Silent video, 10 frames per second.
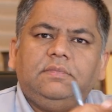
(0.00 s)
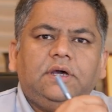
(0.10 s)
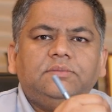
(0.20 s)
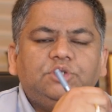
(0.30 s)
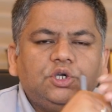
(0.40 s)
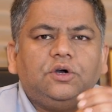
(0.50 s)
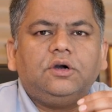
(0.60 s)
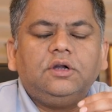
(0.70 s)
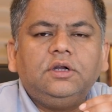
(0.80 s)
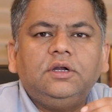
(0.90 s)
I'm
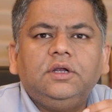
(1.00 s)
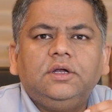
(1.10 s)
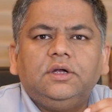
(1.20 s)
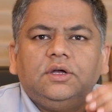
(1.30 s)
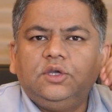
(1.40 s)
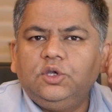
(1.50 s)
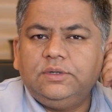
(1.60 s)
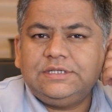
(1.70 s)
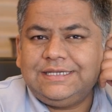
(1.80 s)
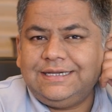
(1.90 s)
sure you
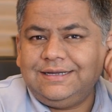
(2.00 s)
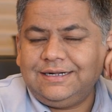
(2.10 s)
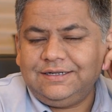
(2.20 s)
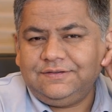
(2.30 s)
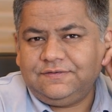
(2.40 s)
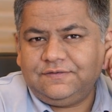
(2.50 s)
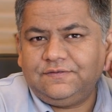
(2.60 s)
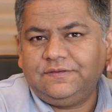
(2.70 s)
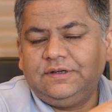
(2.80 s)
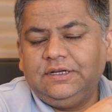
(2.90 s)
will say that
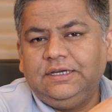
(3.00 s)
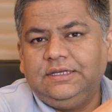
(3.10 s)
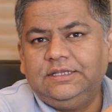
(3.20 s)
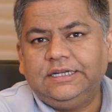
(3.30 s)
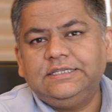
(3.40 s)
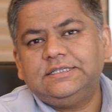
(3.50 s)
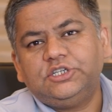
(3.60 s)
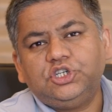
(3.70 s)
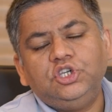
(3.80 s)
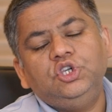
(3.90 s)
if there is
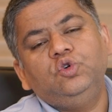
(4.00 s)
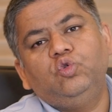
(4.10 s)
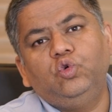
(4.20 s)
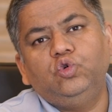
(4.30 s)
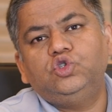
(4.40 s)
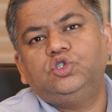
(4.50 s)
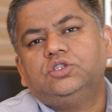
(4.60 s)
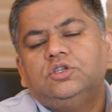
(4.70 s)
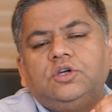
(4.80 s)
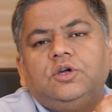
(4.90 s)
such a
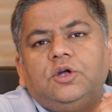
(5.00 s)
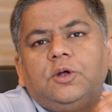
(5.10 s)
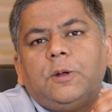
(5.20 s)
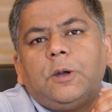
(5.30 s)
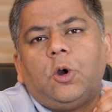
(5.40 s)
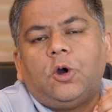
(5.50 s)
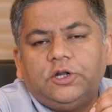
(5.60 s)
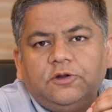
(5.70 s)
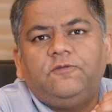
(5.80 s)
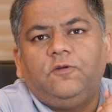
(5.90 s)
huge
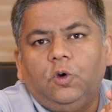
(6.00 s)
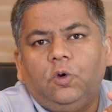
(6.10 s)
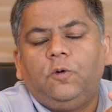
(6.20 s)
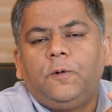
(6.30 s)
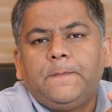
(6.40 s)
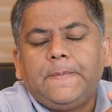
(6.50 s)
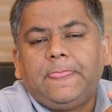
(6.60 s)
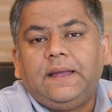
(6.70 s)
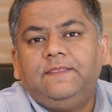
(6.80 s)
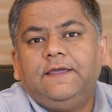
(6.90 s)
order flow
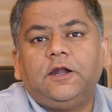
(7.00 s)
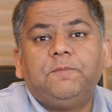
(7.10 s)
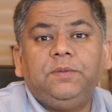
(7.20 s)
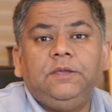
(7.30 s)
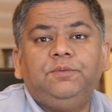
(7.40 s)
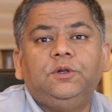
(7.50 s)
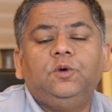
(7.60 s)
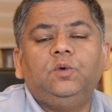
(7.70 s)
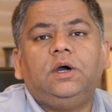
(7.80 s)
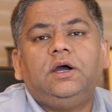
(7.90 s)
and there are
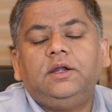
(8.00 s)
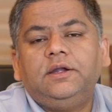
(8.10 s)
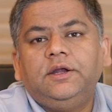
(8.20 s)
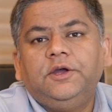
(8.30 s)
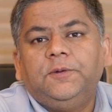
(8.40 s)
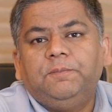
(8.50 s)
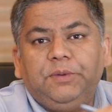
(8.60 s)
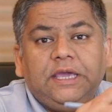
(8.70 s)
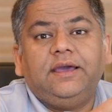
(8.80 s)
people who are big